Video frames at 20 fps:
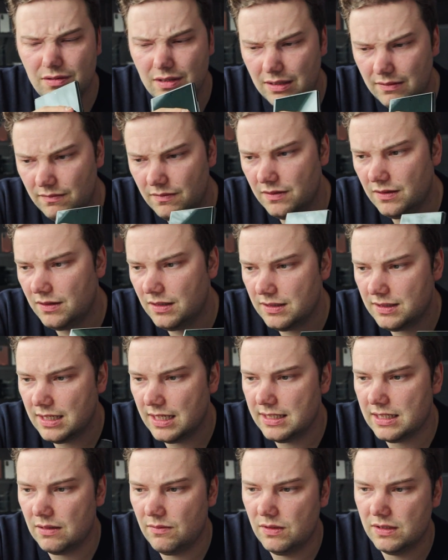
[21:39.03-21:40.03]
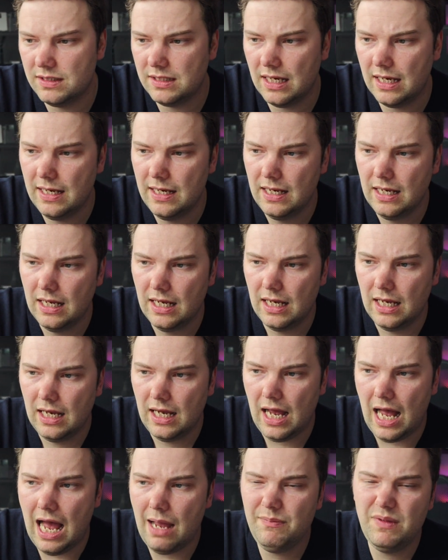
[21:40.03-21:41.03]
In this case, I would say
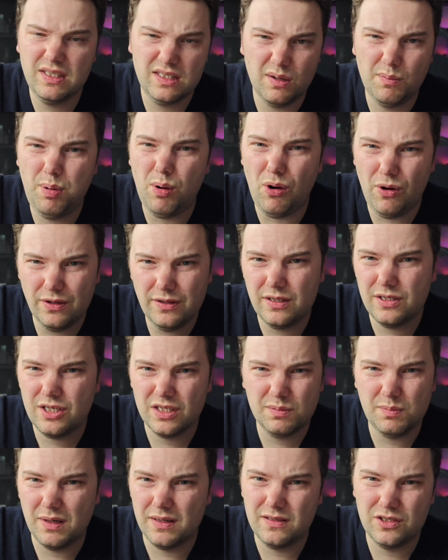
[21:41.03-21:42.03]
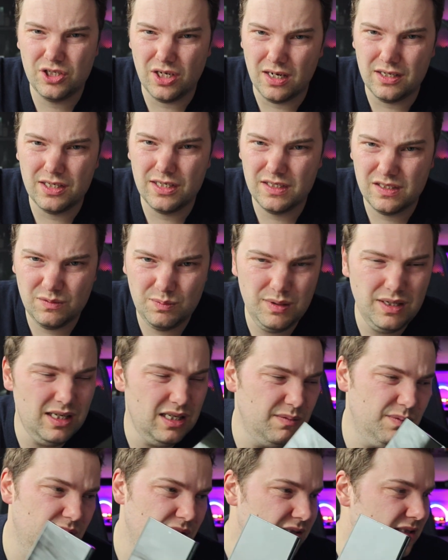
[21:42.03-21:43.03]
I'm disappointed just by the charging
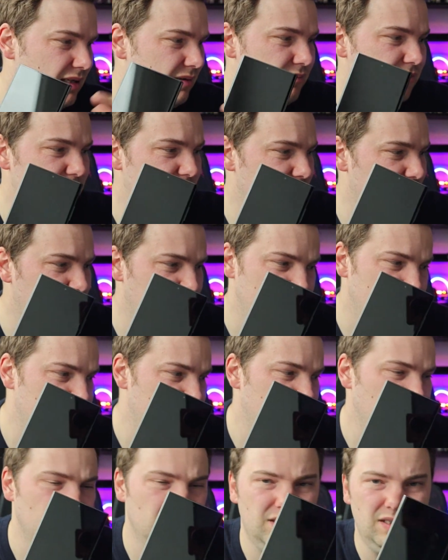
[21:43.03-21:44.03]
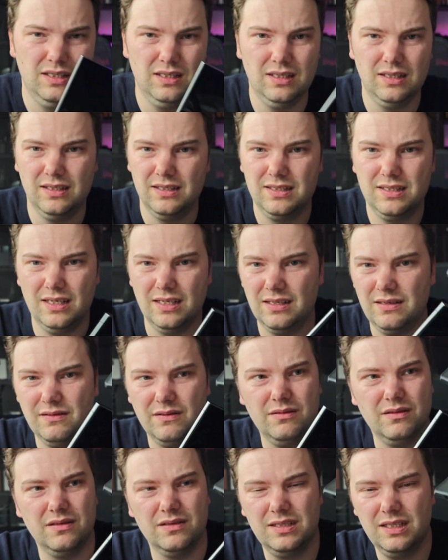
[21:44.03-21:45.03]
speed, because I'm just used to here it's like
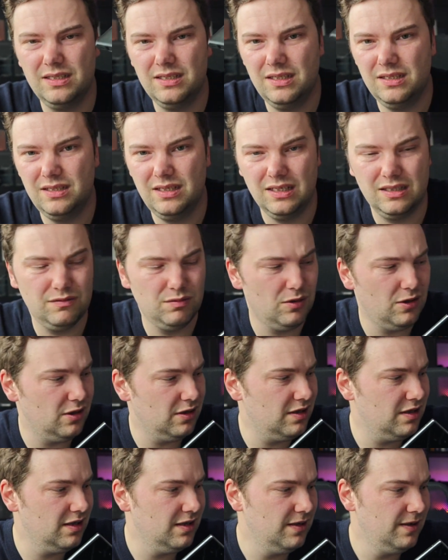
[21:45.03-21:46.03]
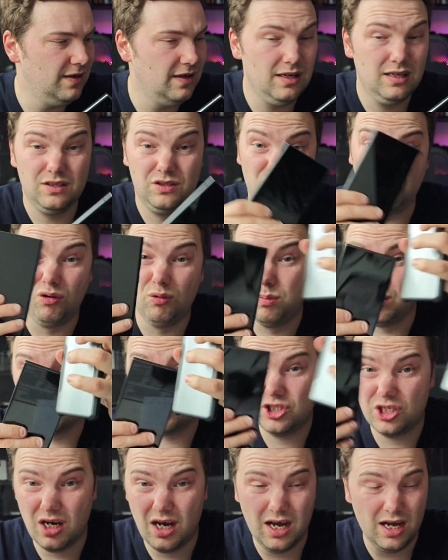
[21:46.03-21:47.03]
66 watt turbo
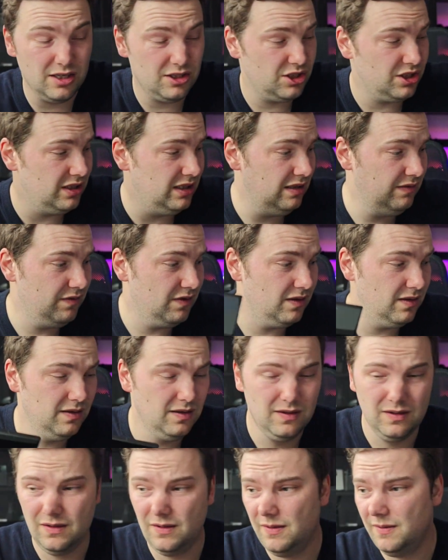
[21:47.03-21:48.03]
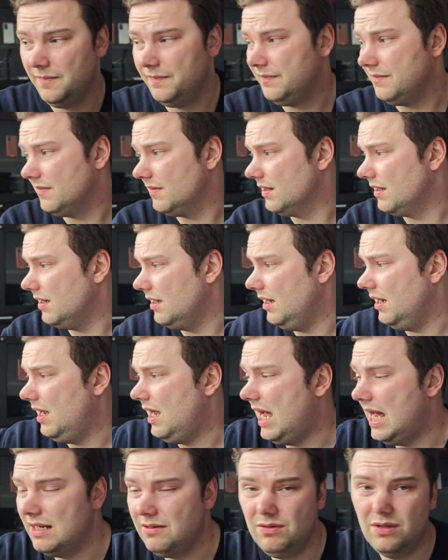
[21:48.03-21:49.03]
charge, even
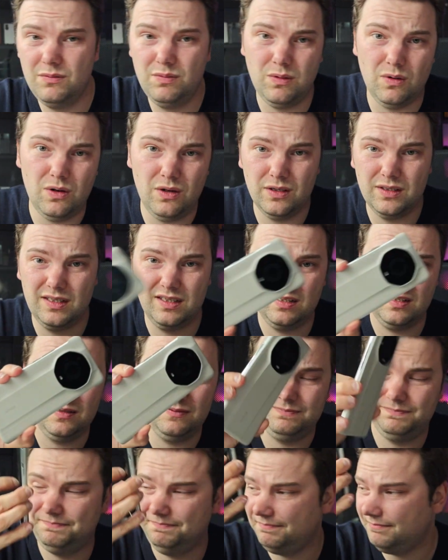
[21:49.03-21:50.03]
100 watt,